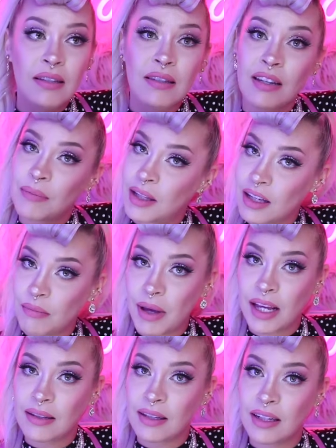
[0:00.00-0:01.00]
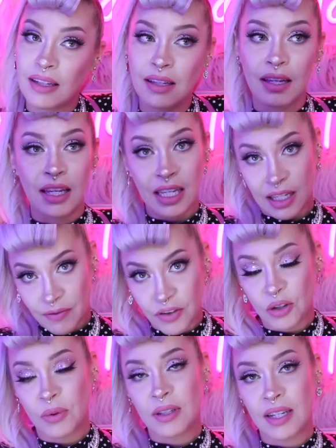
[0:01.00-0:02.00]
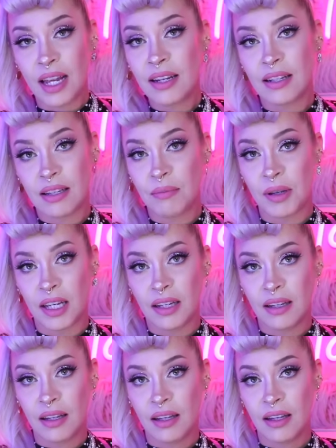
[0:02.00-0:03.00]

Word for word: something amazing if you intend it to be.